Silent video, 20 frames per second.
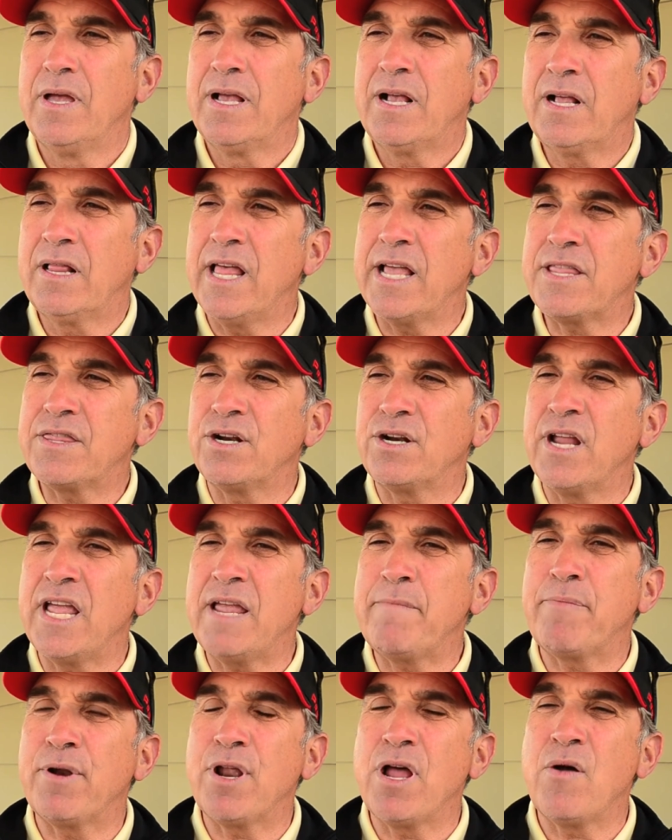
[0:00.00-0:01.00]
Click the
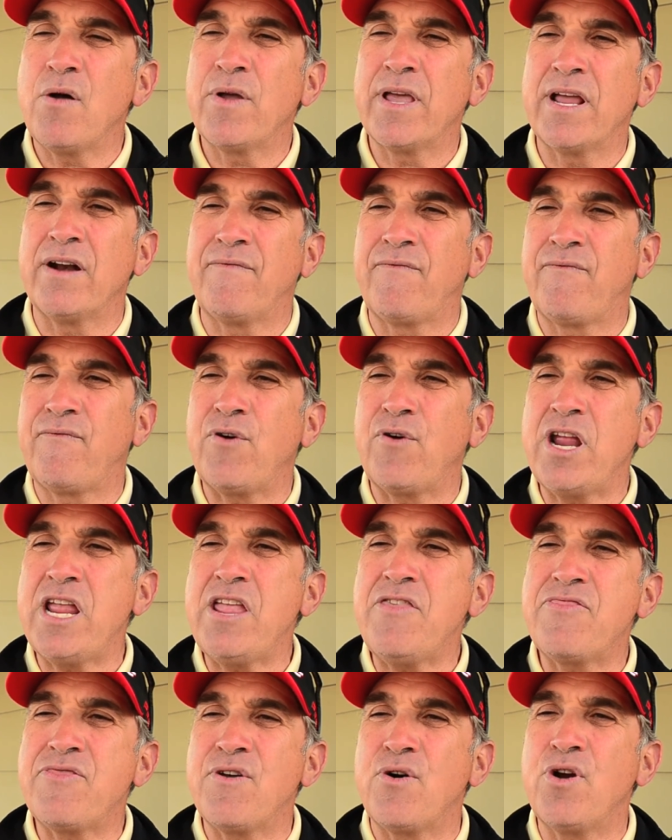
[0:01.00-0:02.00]
link below and get a free
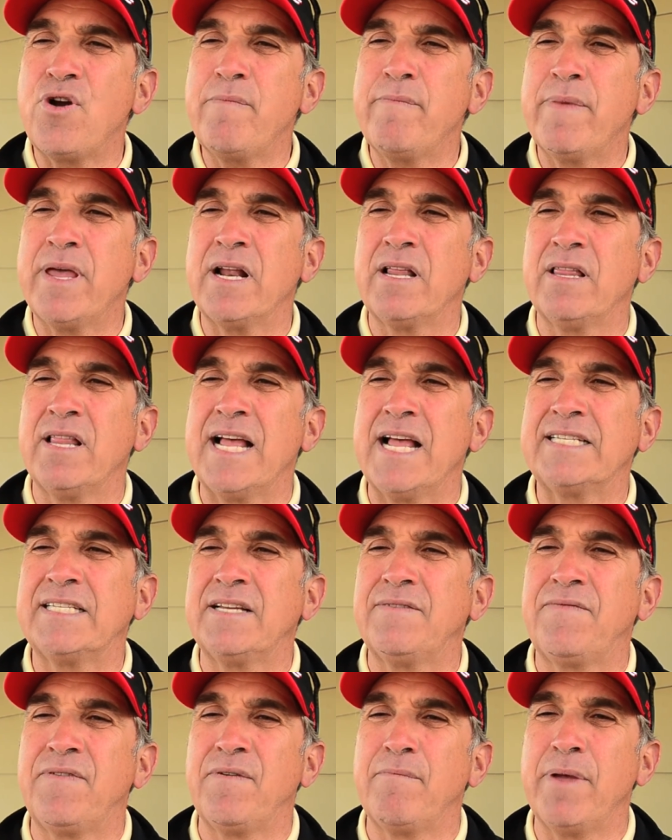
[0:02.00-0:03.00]
30-minute
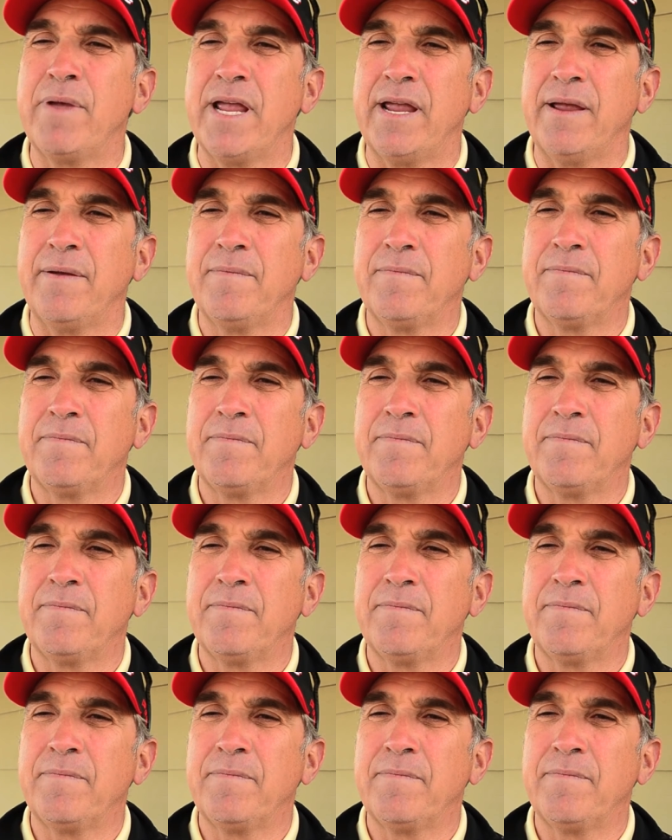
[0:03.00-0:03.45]
lesson from me.